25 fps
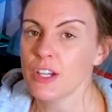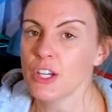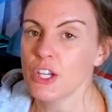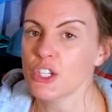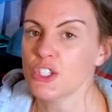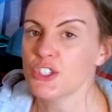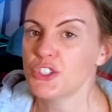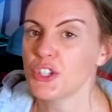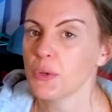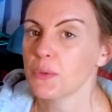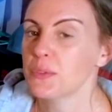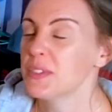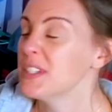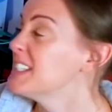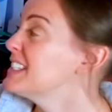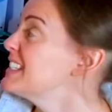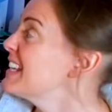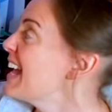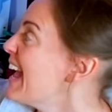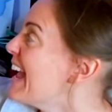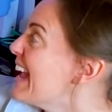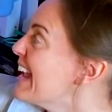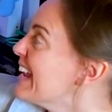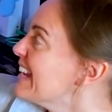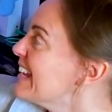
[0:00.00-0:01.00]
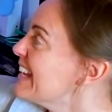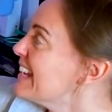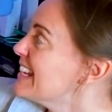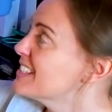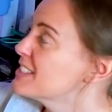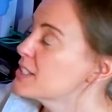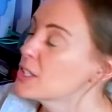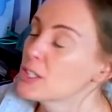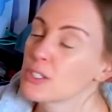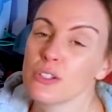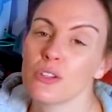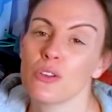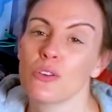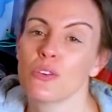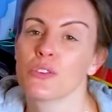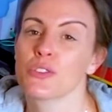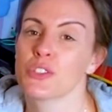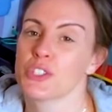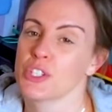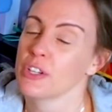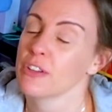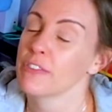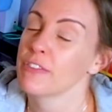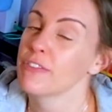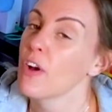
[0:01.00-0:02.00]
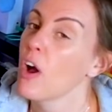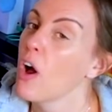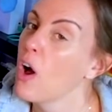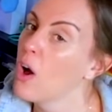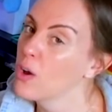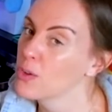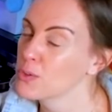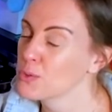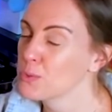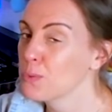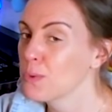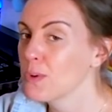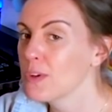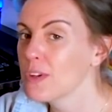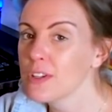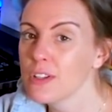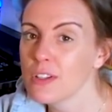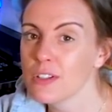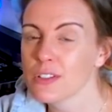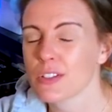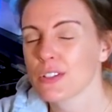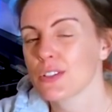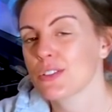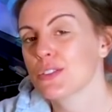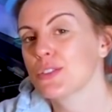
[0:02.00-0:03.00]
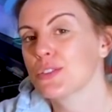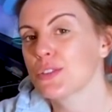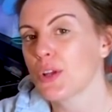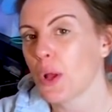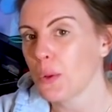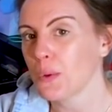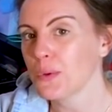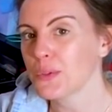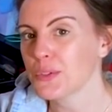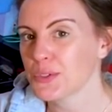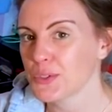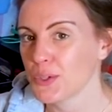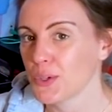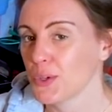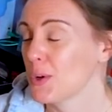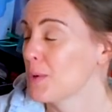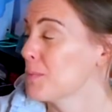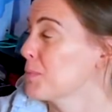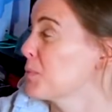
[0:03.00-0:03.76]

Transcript: So today is the launch of Oddworld Soulstorm,